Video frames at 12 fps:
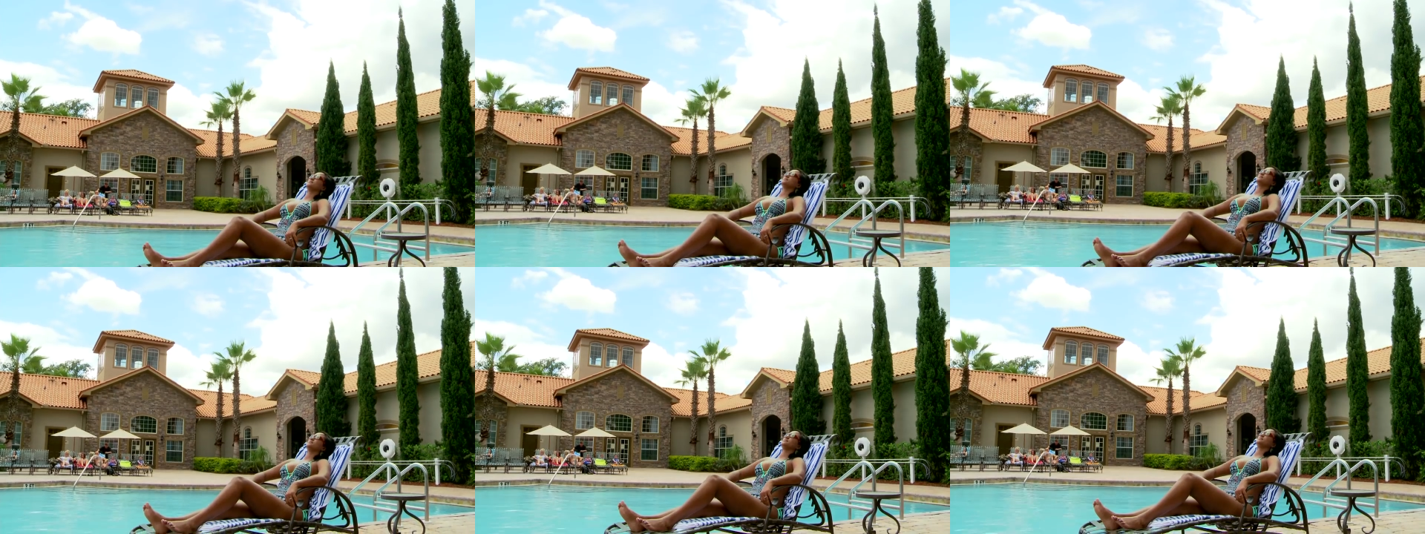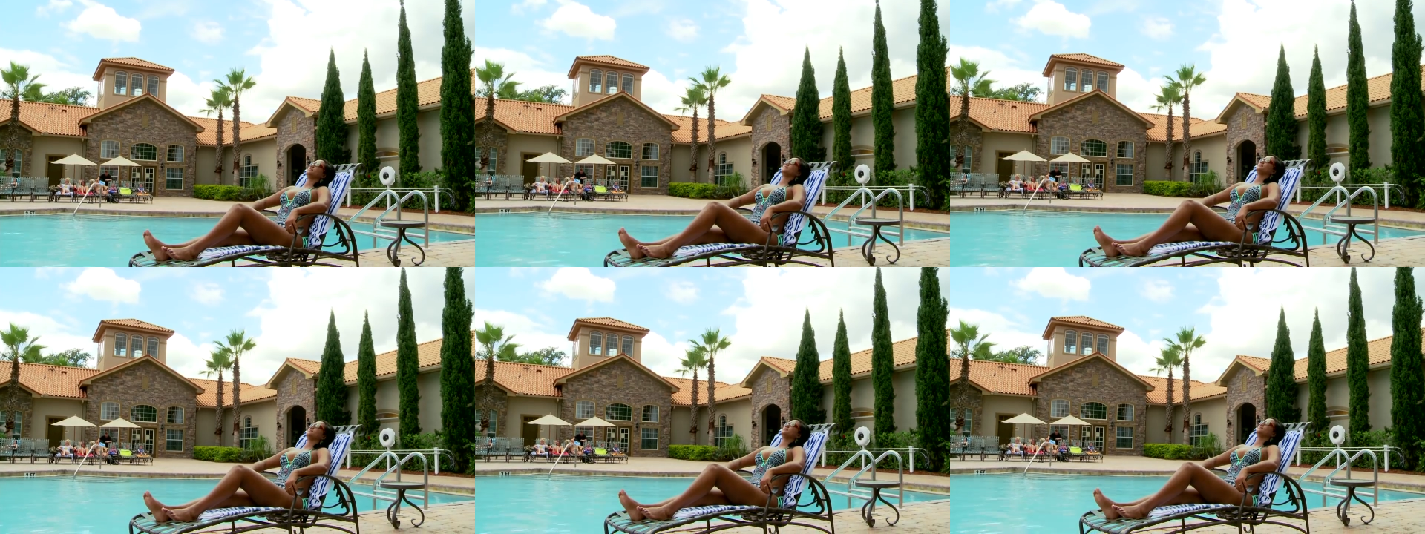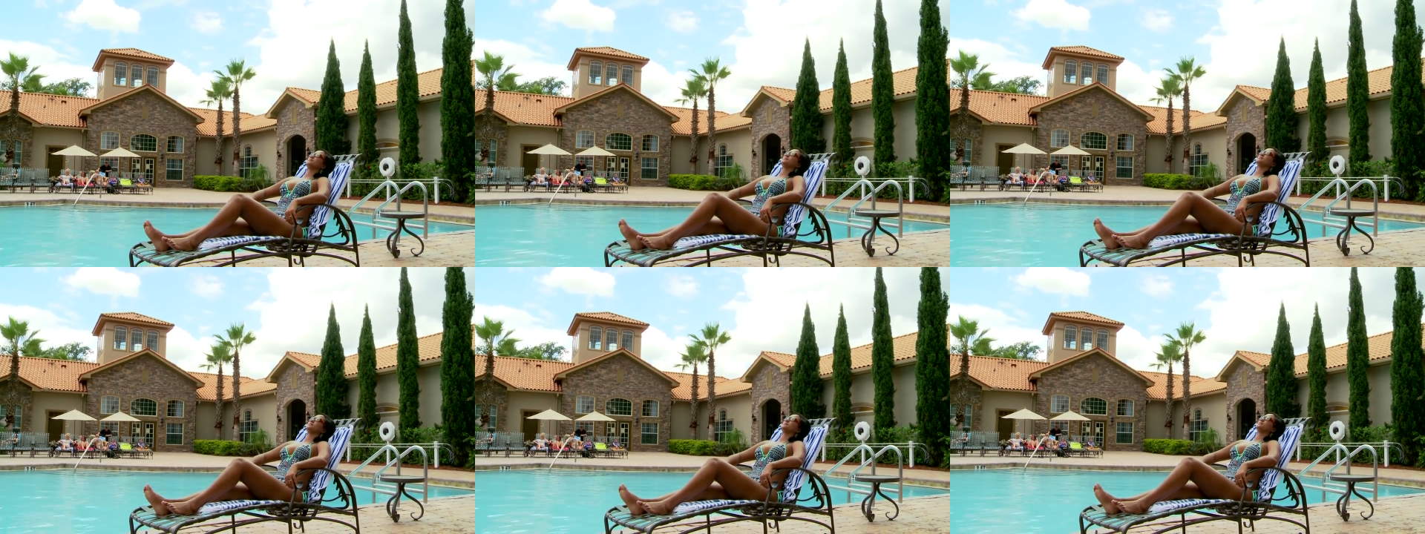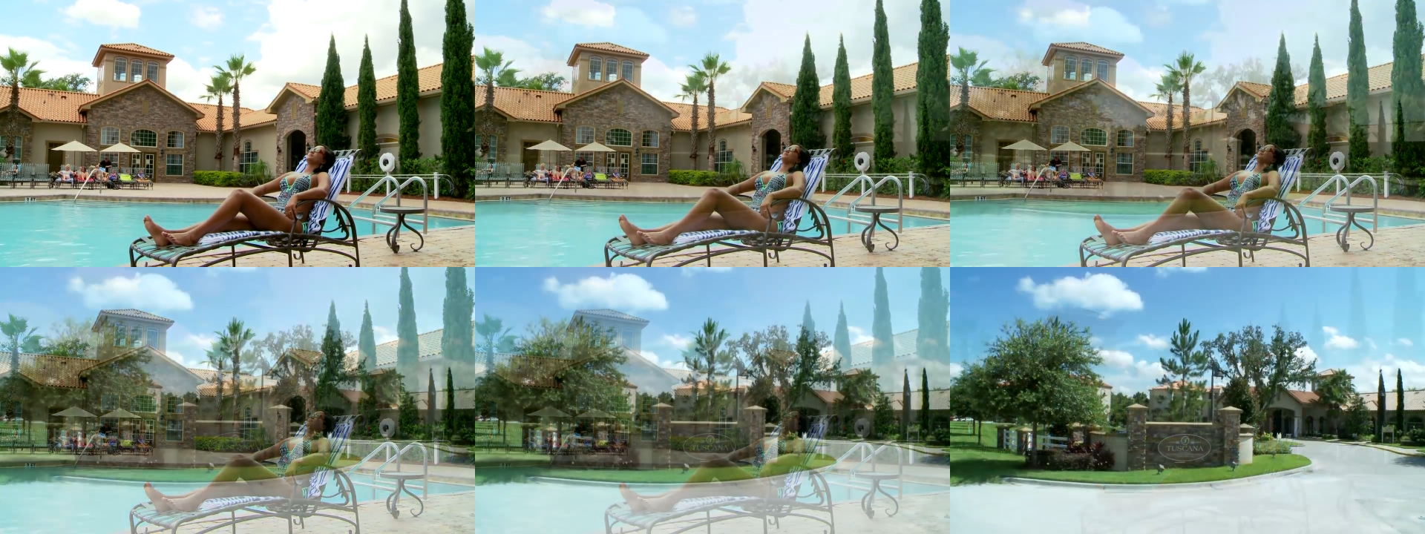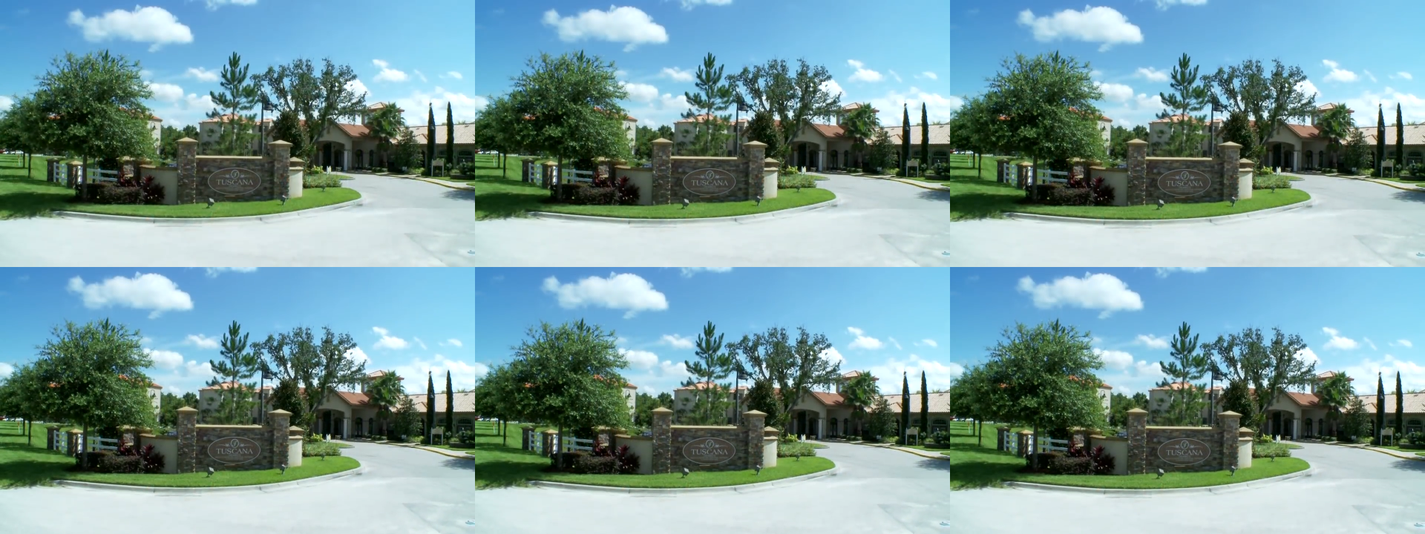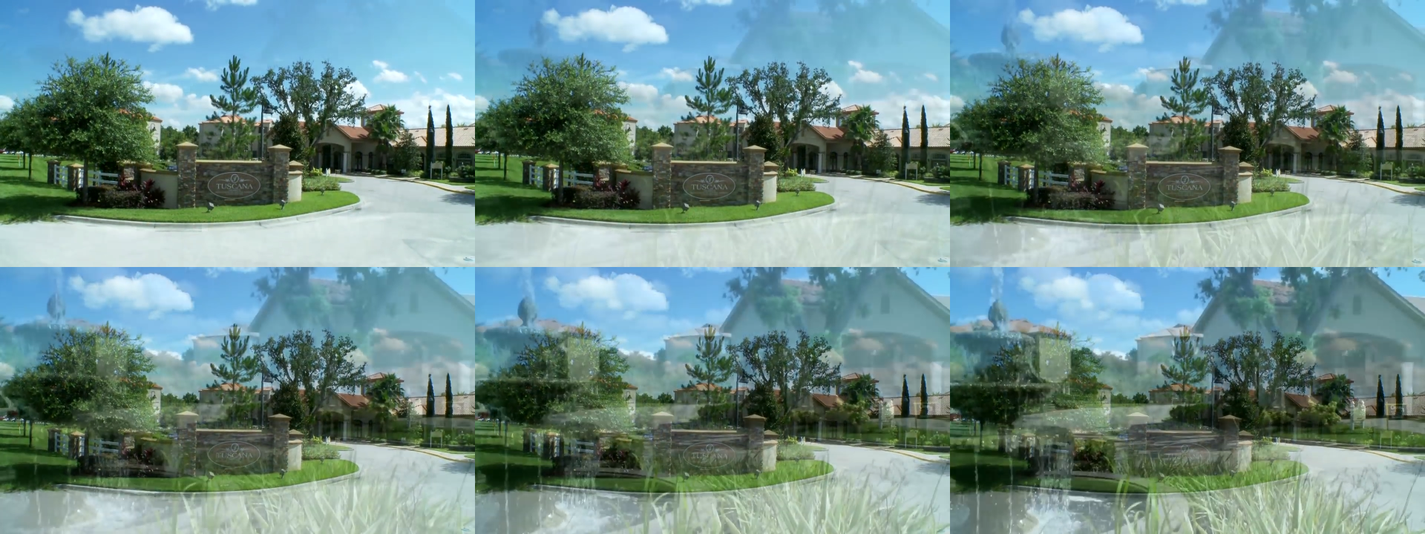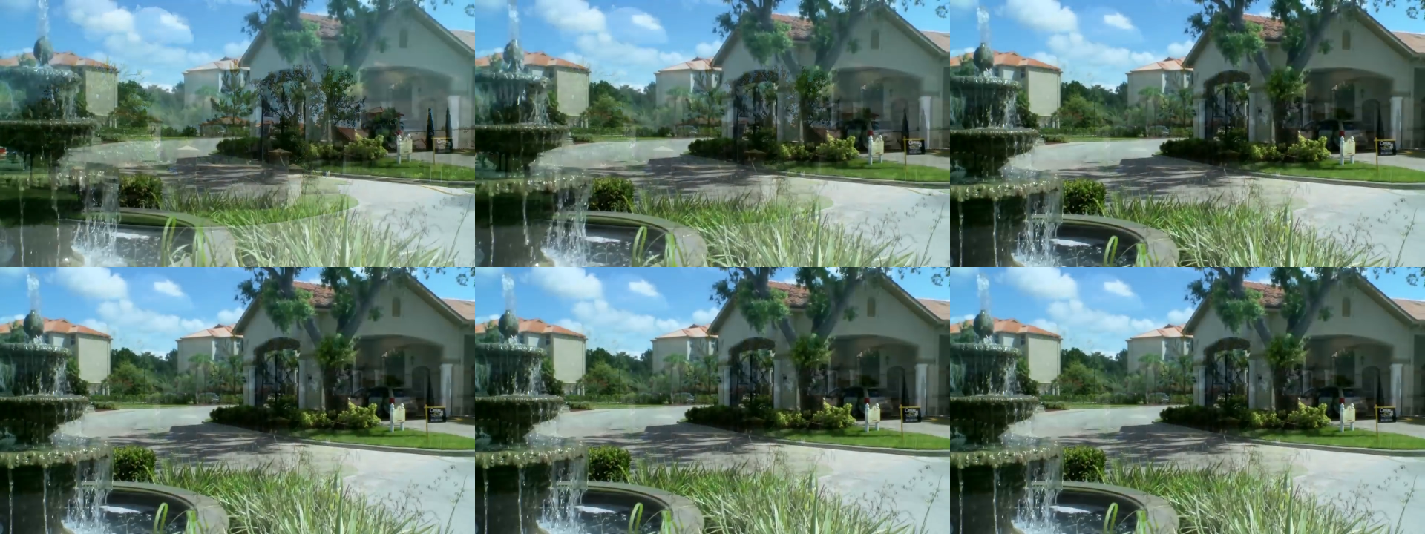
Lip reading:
No face is visible, so there are no lips to read.